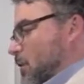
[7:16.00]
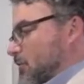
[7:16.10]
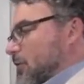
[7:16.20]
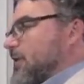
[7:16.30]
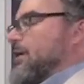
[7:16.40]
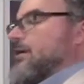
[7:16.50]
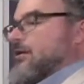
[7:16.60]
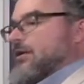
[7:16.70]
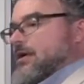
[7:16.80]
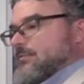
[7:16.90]
over
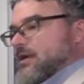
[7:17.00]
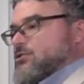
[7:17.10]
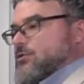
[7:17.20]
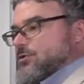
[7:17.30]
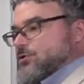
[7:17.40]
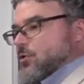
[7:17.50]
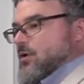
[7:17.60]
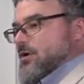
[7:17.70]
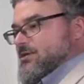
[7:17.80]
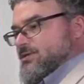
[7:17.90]
here and make sure the
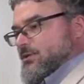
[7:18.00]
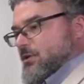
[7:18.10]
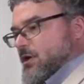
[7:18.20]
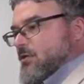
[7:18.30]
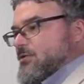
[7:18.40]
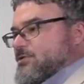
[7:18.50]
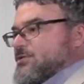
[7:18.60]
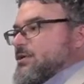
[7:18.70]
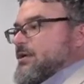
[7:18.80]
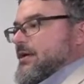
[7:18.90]
door is
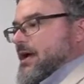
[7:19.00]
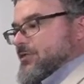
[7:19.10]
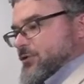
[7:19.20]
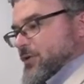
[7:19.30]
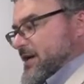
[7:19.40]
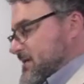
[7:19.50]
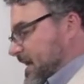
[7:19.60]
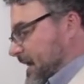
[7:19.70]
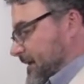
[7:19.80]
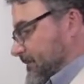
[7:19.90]
closed at the right
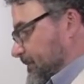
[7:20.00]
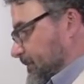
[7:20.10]
time.